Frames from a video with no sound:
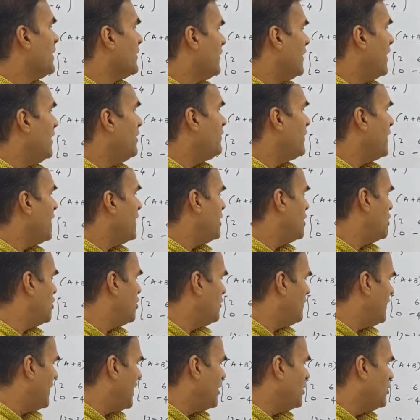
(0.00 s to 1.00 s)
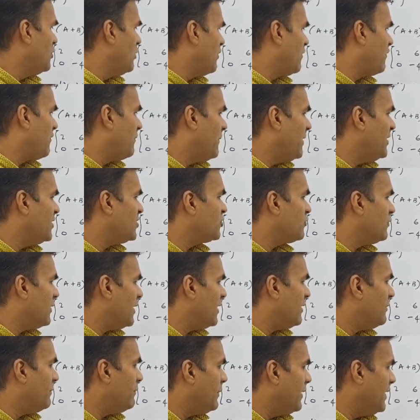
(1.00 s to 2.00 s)
then find out the value of B
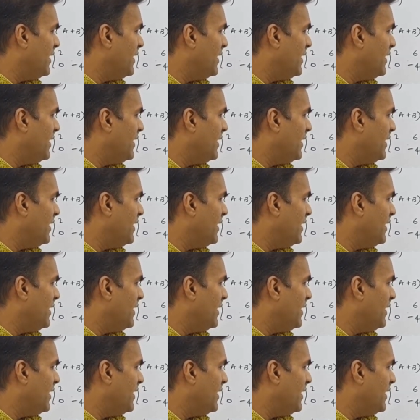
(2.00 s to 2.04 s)
square.